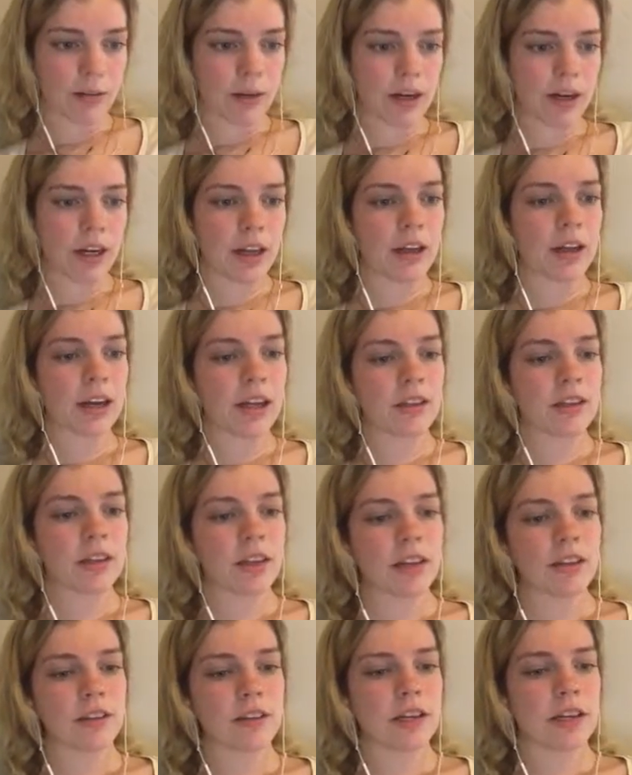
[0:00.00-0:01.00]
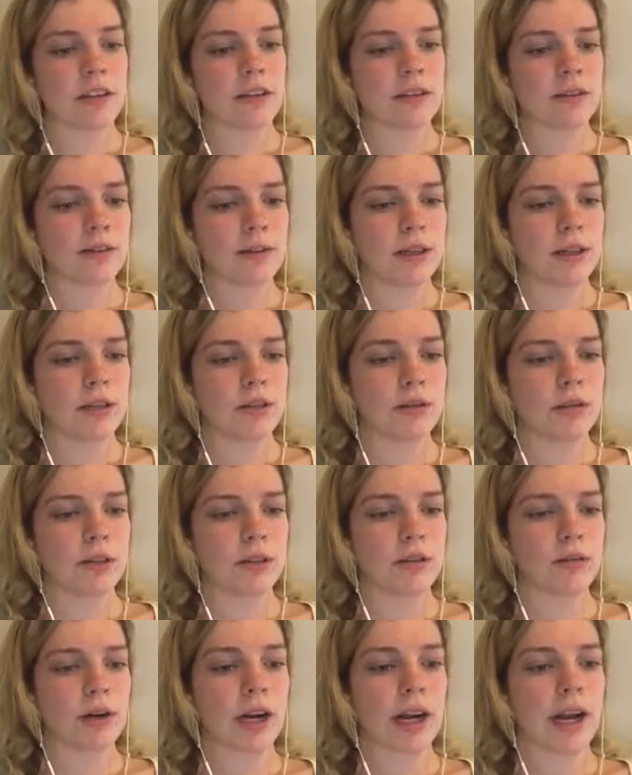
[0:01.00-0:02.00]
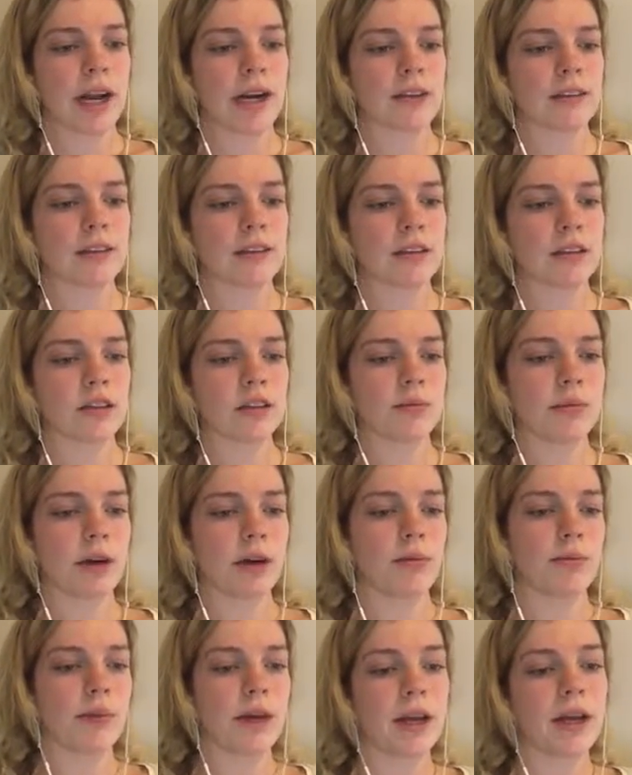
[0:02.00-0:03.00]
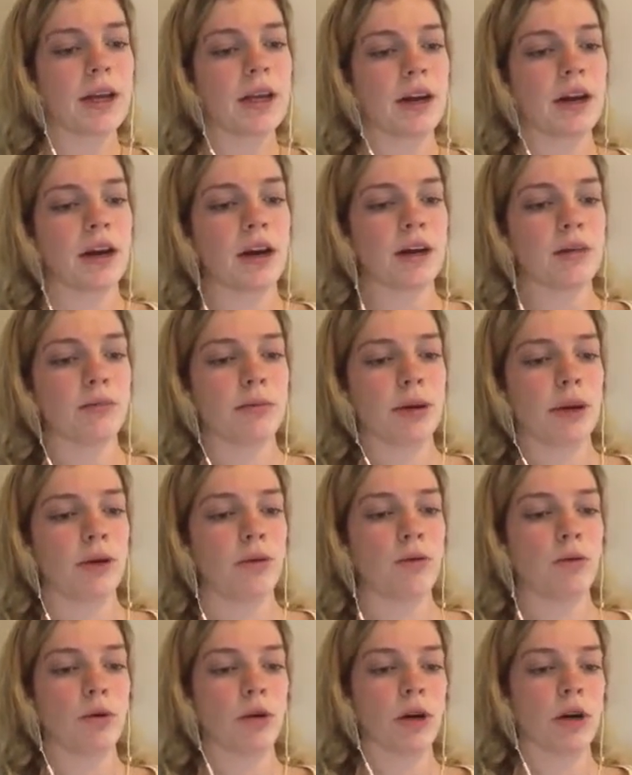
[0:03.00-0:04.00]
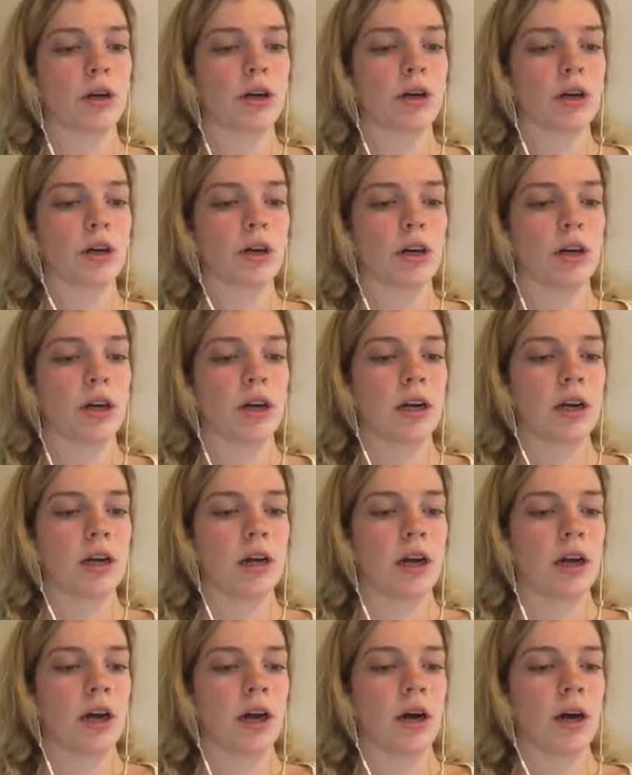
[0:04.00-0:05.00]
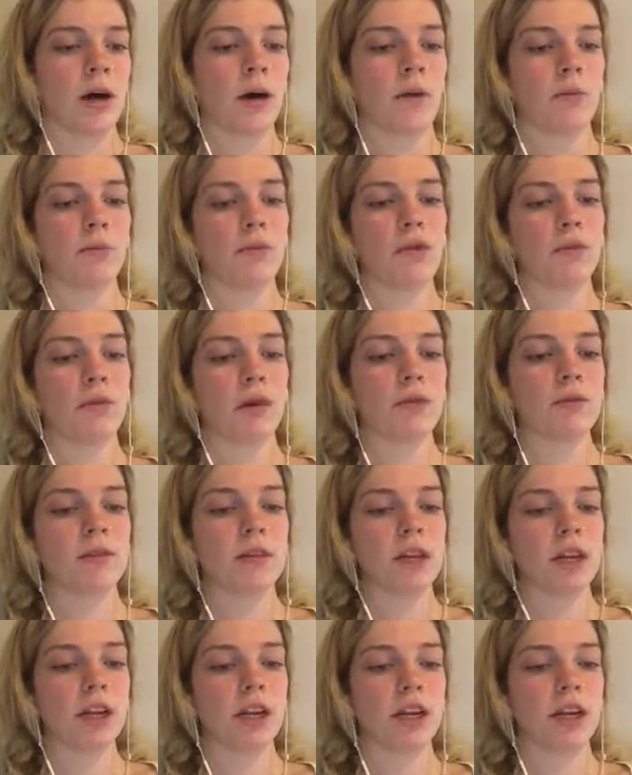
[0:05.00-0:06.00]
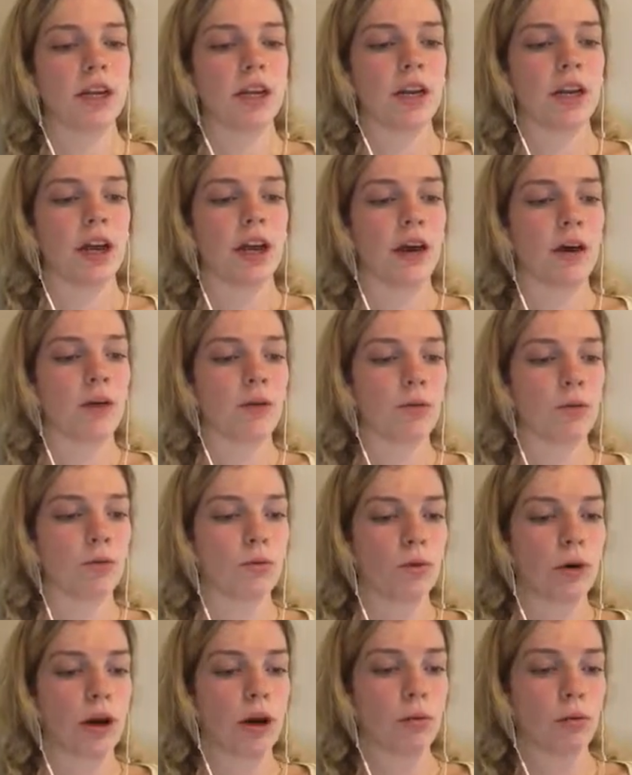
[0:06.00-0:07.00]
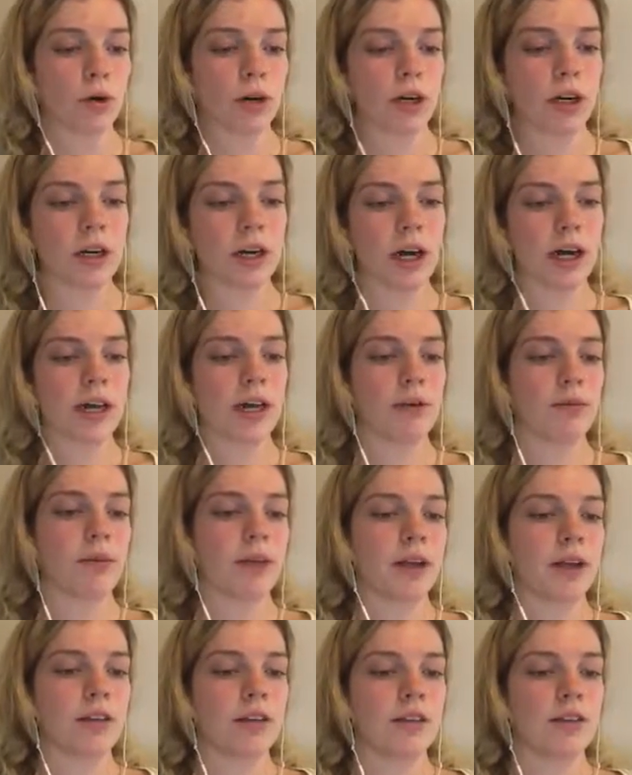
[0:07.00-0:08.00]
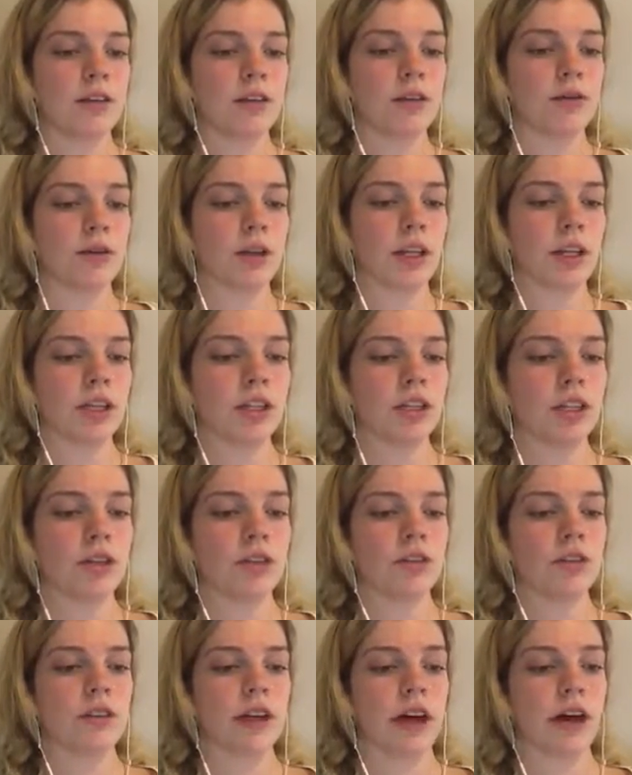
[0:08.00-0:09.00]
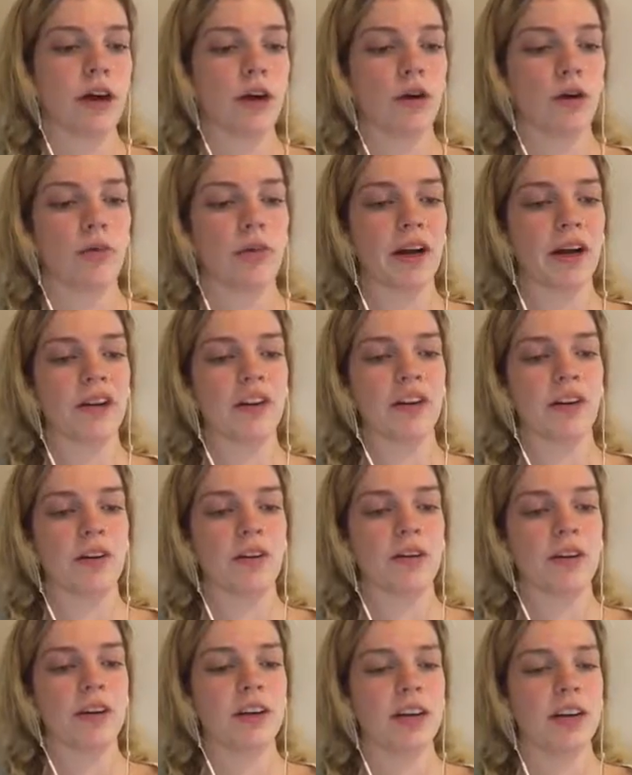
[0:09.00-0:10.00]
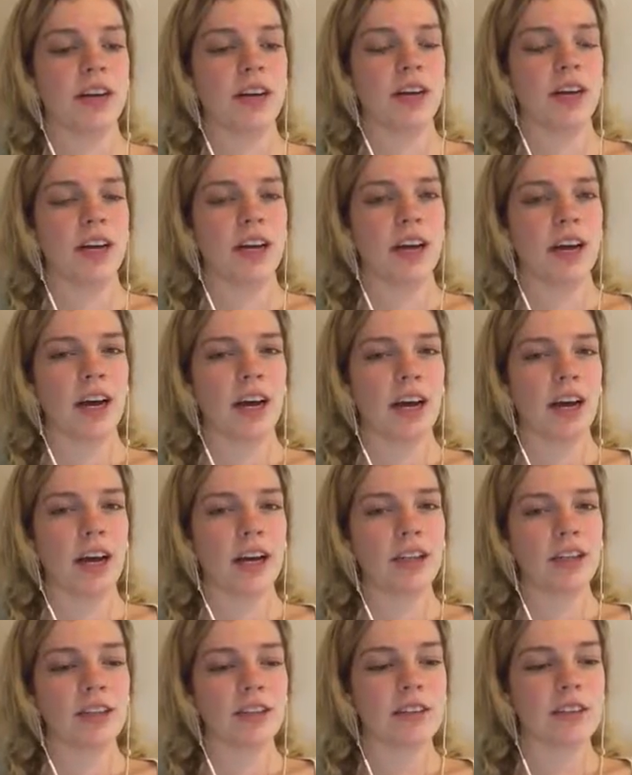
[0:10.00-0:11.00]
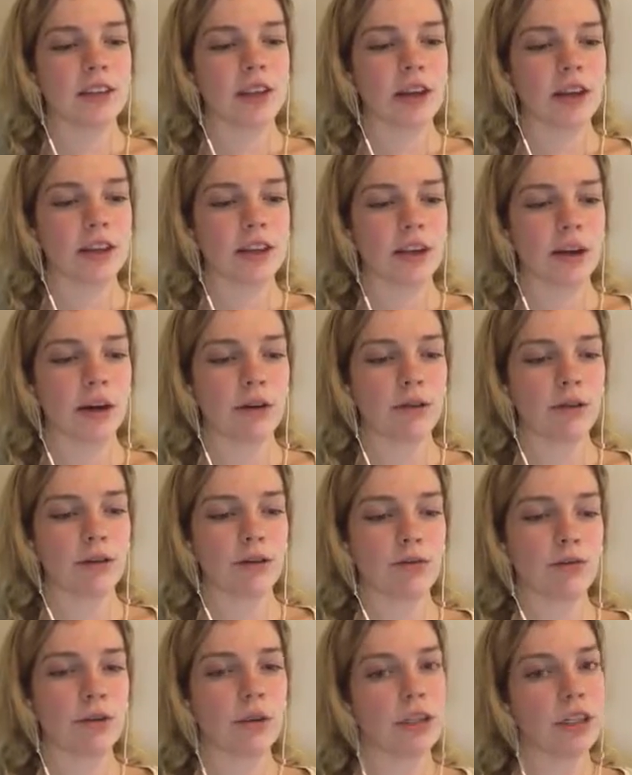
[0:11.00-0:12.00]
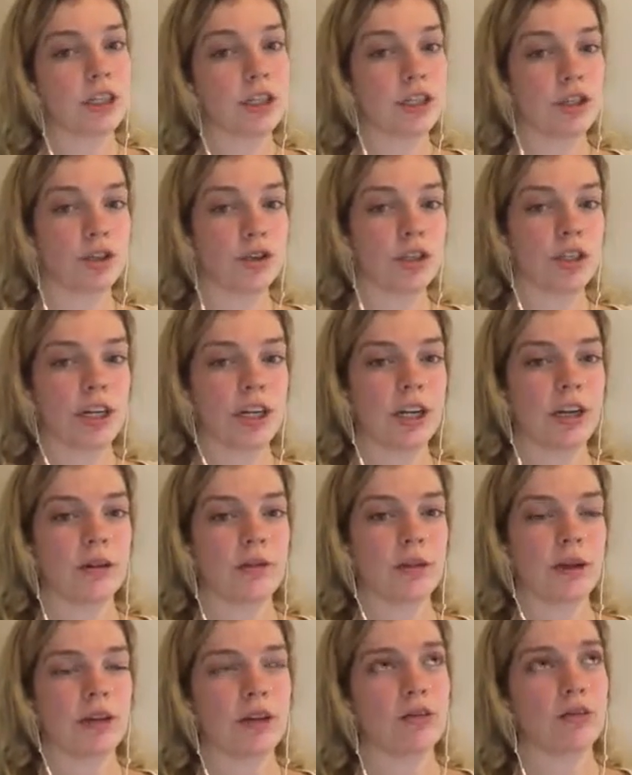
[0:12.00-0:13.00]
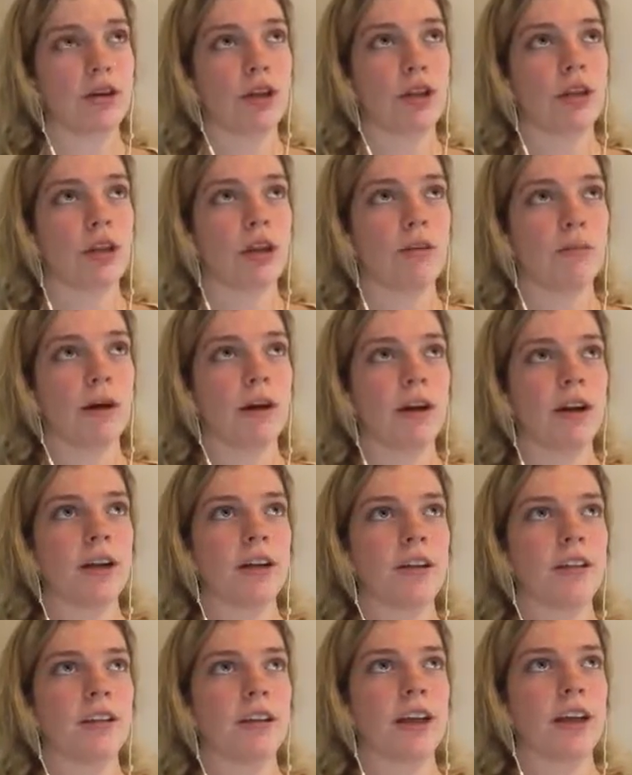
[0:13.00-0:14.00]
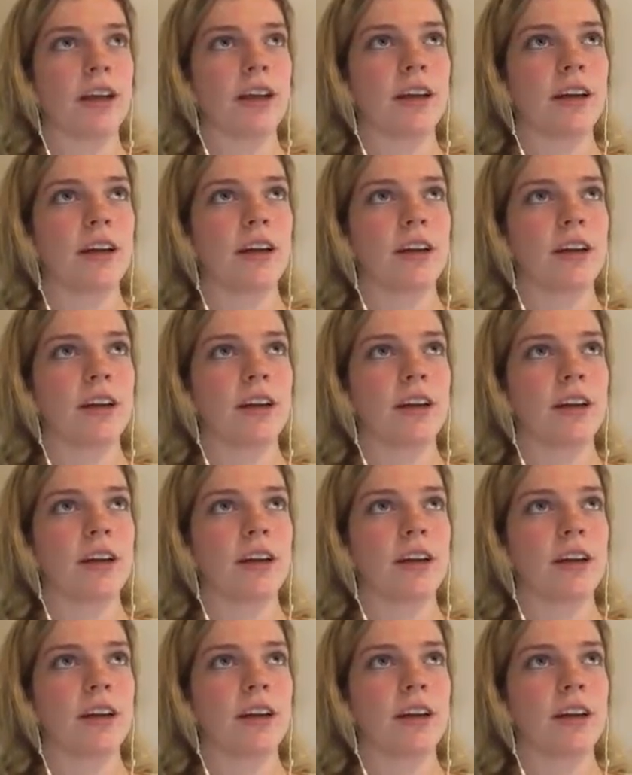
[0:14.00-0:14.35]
Another answer that stood out to me was when I asked her about paid and unpaid work. My mom stated, at work, I get paid to deal with issues, at home, I don't. I just thought that was really intriguing because when you think about it, it's like